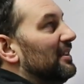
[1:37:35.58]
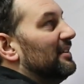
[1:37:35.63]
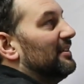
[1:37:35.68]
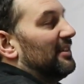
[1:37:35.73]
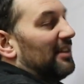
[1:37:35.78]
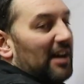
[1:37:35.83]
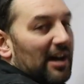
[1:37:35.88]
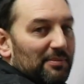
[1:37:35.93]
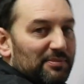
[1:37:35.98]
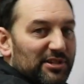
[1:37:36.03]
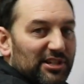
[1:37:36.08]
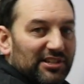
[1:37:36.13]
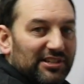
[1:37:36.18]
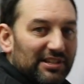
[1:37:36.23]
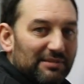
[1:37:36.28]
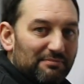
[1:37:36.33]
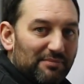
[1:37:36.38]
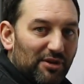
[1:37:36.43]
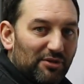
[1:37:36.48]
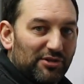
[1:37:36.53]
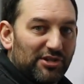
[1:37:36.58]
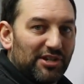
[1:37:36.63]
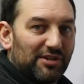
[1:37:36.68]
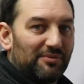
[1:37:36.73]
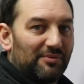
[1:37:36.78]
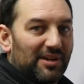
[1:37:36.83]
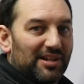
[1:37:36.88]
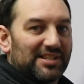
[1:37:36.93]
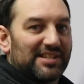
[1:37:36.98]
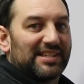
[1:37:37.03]
An object in
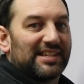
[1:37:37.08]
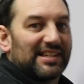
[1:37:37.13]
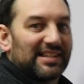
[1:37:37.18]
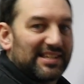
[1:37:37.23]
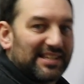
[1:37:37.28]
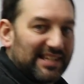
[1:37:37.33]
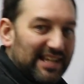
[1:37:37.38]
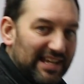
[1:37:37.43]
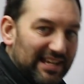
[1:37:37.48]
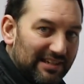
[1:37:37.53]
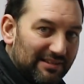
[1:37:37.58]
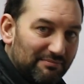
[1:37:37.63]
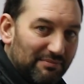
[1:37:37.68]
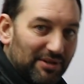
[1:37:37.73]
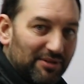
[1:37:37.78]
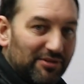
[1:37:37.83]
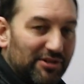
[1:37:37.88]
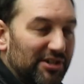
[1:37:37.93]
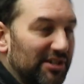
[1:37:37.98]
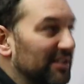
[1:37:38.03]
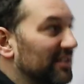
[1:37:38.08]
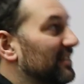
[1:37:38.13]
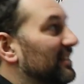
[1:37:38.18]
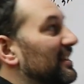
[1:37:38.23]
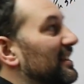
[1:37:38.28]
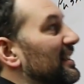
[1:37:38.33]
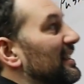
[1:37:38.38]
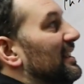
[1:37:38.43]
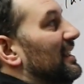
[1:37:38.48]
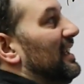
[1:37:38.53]
motion wants to stay in
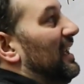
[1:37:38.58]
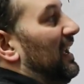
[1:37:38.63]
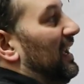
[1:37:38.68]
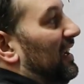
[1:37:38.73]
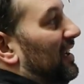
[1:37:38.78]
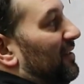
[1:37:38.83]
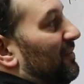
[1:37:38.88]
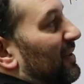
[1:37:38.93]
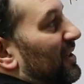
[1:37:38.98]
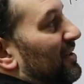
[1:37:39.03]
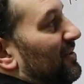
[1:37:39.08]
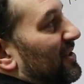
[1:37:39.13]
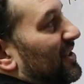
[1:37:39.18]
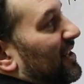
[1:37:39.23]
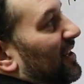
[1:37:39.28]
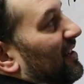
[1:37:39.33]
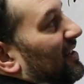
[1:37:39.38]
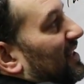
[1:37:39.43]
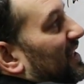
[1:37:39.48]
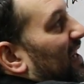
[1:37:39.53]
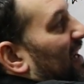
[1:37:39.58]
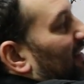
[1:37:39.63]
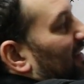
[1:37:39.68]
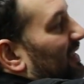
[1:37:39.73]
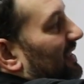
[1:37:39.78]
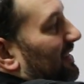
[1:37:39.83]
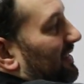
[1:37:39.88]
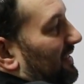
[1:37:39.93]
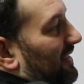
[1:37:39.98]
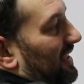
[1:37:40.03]
motion, and when you start
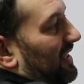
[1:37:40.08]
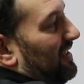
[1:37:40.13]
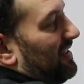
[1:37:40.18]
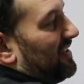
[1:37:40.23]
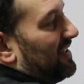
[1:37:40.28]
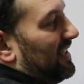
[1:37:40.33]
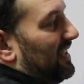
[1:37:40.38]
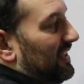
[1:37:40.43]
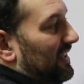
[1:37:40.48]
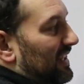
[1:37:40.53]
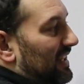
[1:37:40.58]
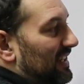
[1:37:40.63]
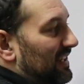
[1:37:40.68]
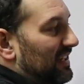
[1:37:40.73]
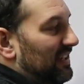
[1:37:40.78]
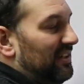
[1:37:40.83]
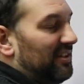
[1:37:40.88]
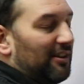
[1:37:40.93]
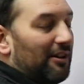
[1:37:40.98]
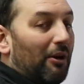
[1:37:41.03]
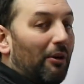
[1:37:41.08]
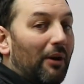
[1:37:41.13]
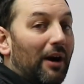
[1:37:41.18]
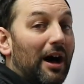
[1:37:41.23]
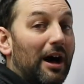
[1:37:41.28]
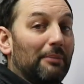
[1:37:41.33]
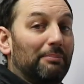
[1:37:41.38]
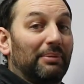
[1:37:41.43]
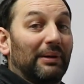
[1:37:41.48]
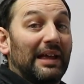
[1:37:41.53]
telling things that they need to go
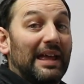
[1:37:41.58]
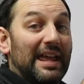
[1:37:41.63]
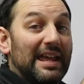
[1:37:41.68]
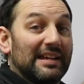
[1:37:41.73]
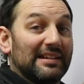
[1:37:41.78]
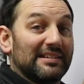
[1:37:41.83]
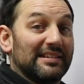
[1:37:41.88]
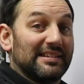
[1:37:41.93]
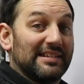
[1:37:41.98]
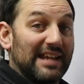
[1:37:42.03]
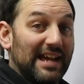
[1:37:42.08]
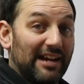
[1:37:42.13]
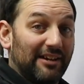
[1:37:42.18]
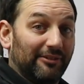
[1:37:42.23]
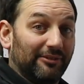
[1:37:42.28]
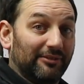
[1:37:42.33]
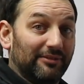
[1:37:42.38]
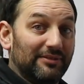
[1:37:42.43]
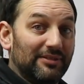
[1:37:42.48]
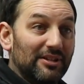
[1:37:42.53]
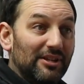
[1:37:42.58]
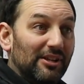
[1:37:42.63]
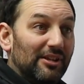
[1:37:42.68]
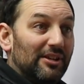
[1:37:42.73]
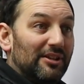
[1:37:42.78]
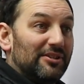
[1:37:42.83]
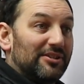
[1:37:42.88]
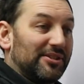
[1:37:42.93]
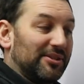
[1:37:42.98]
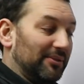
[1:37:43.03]
up and down,
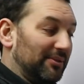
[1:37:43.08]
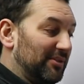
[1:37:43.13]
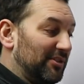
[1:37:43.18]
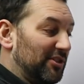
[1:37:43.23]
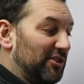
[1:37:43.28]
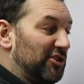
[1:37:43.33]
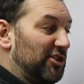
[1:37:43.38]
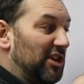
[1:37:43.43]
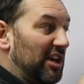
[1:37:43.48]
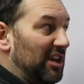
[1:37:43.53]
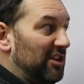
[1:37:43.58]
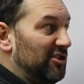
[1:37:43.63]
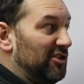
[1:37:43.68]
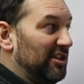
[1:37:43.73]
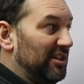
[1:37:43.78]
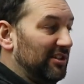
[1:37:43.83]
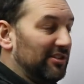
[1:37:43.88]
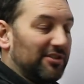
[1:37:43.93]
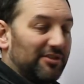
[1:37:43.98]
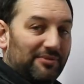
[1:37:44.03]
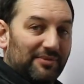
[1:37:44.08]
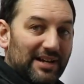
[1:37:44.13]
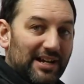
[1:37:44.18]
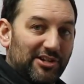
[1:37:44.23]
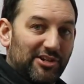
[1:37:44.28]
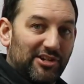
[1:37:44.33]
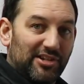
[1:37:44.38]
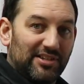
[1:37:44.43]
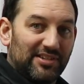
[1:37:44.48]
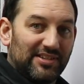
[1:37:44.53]
so they're changing
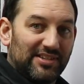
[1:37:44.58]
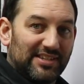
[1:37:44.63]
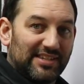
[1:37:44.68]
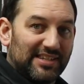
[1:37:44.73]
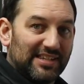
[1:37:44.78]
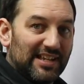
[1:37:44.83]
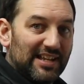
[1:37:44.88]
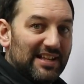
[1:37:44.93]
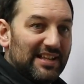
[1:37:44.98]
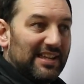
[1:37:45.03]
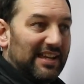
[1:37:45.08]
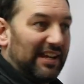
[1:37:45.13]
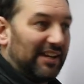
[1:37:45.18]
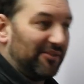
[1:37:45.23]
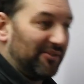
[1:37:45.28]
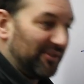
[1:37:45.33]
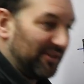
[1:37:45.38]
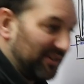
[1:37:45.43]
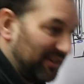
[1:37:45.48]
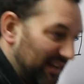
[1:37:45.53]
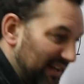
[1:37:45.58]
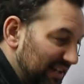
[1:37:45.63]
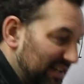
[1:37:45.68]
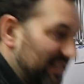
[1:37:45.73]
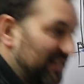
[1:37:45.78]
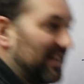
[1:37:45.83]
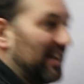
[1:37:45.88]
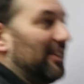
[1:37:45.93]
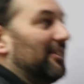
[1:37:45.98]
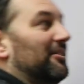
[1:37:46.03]
directions, and they're
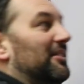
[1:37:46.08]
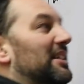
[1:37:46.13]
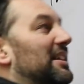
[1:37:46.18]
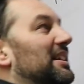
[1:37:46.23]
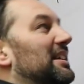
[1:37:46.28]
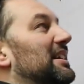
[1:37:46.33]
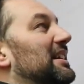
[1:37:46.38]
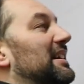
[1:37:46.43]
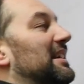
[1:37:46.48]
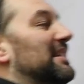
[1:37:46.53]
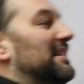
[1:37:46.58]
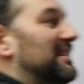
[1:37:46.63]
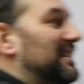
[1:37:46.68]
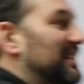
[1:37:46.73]
accelerating and